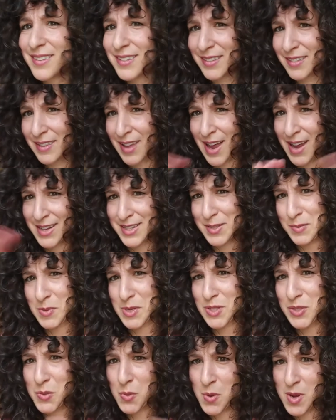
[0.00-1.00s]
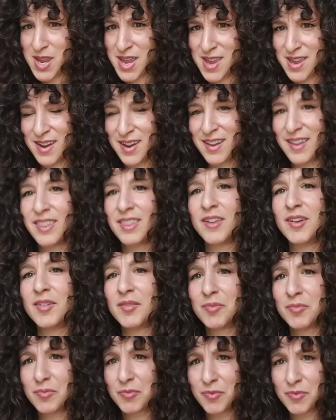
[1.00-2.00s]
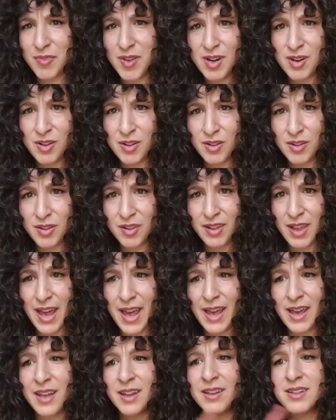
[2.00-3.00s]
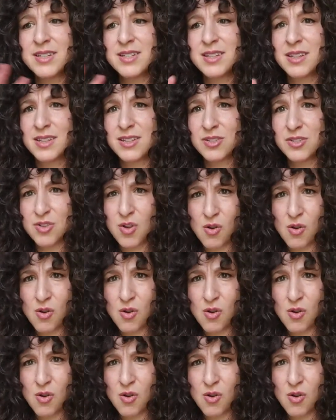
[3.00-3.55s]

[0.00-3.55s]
lines between the fiddle and the